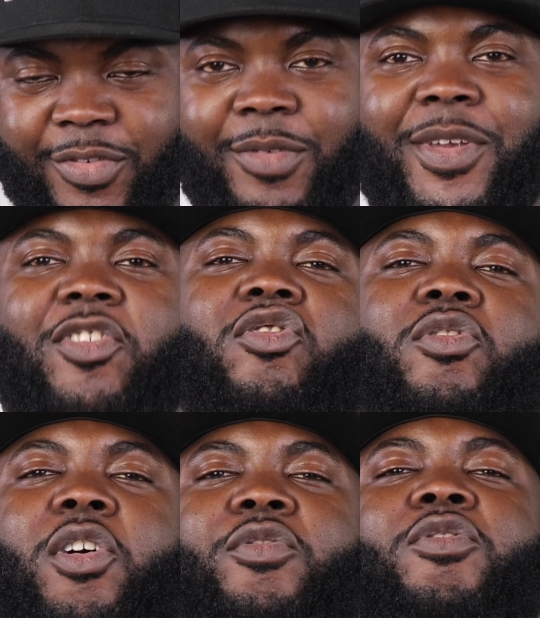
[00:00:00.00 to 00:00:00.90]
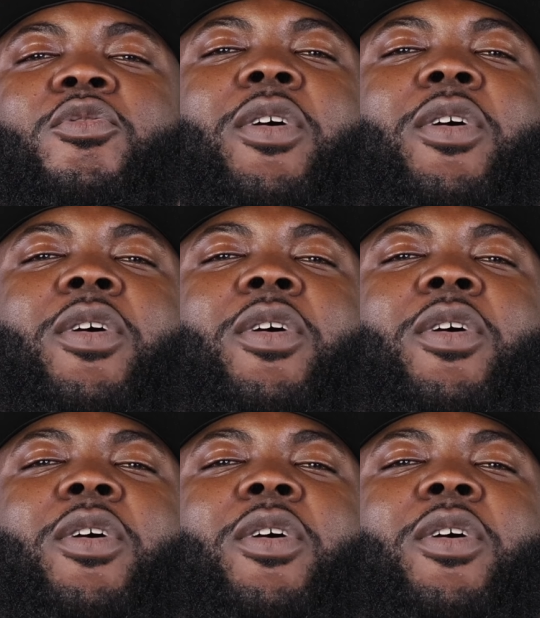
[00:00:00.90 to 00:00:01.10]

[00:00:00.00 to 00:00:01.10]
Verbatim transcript: So make sure you go to